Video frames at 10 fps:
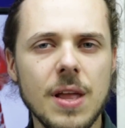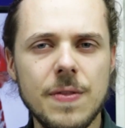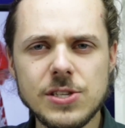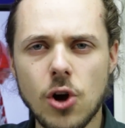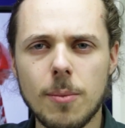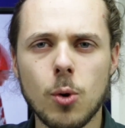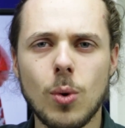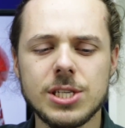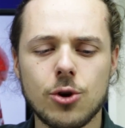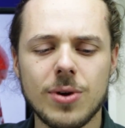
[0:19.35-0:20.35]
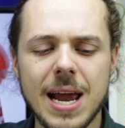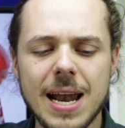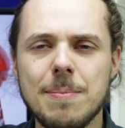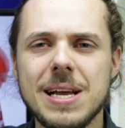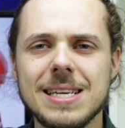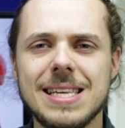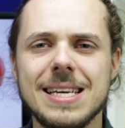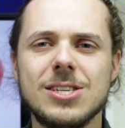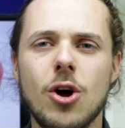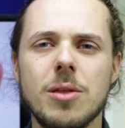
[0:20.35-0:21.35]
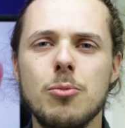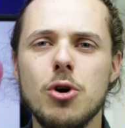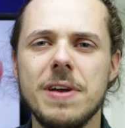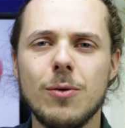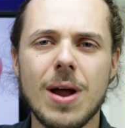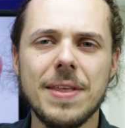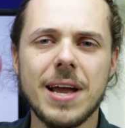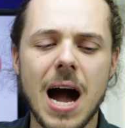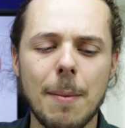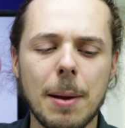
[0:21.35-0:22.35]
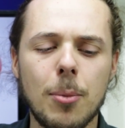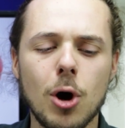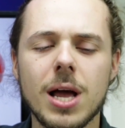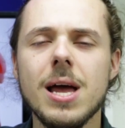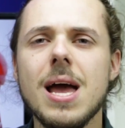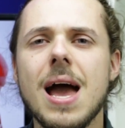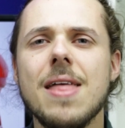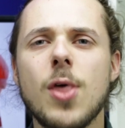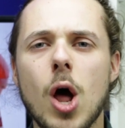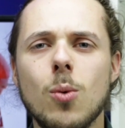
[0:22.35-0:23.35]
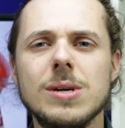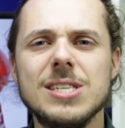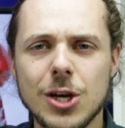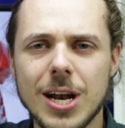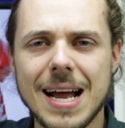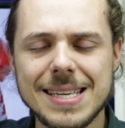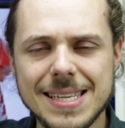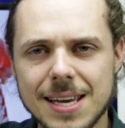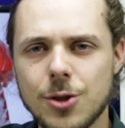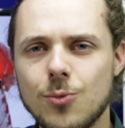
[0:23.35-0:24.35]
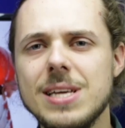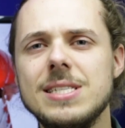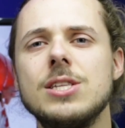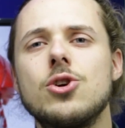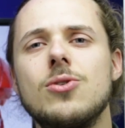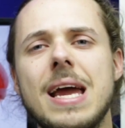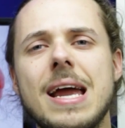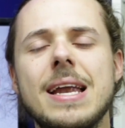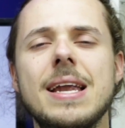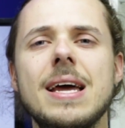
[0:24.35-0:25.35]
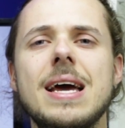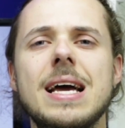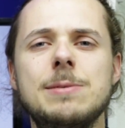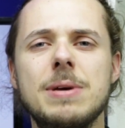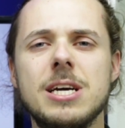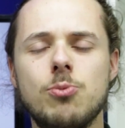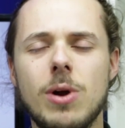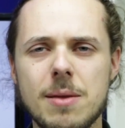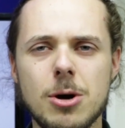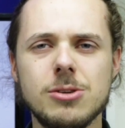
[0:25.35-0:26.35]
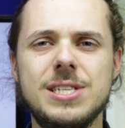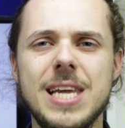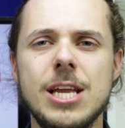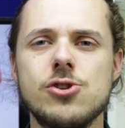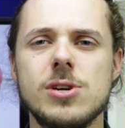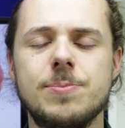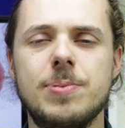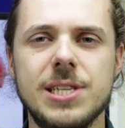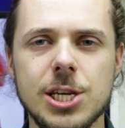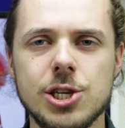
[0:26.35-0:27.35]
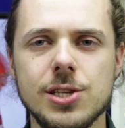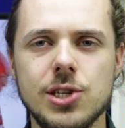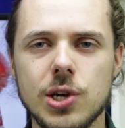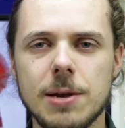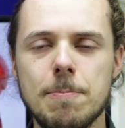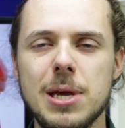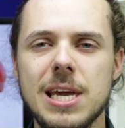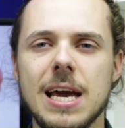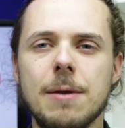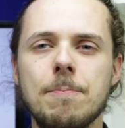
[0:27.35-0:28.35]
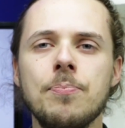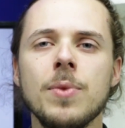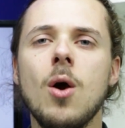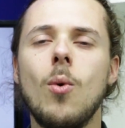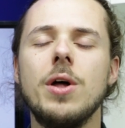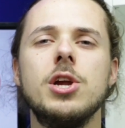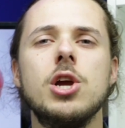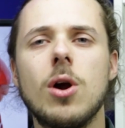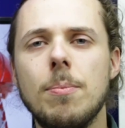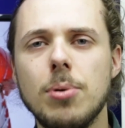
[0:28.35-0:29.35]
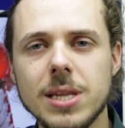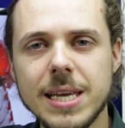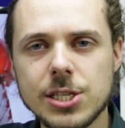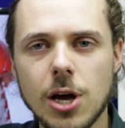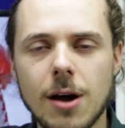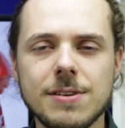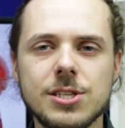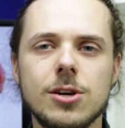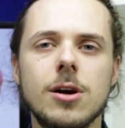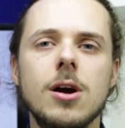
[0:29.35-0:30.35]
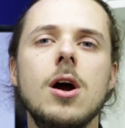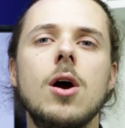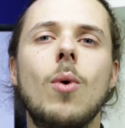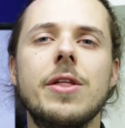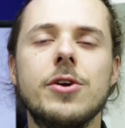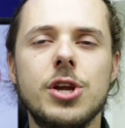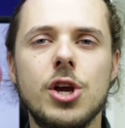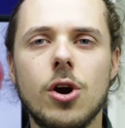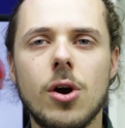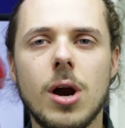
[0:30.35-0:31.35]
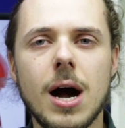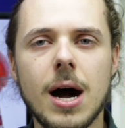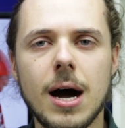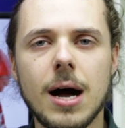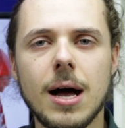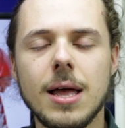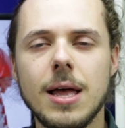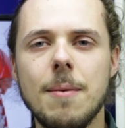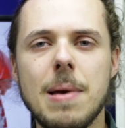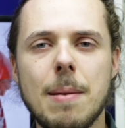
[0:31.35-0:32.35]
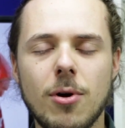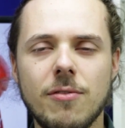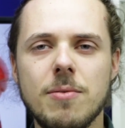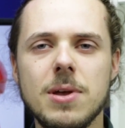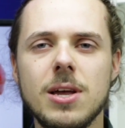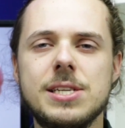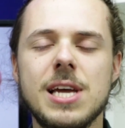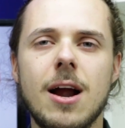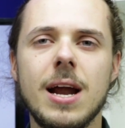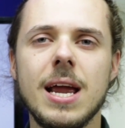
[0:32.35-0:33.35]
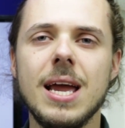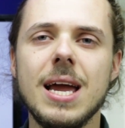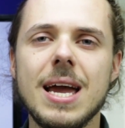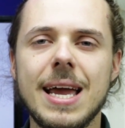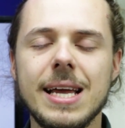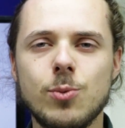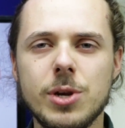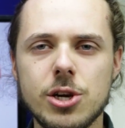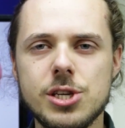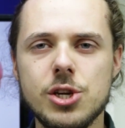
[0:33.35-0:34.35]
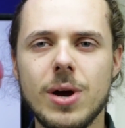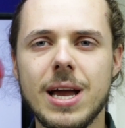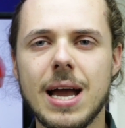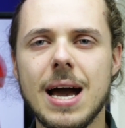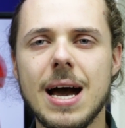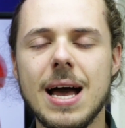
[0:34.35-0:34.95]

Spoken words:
this armor wasn't created because they saw the movie and read the comic book and thought it was a good idea. The reason it's created is because one of the most dangerous positions you can be in, whether you're a police officer, whether you're a member of the military, is when you're doing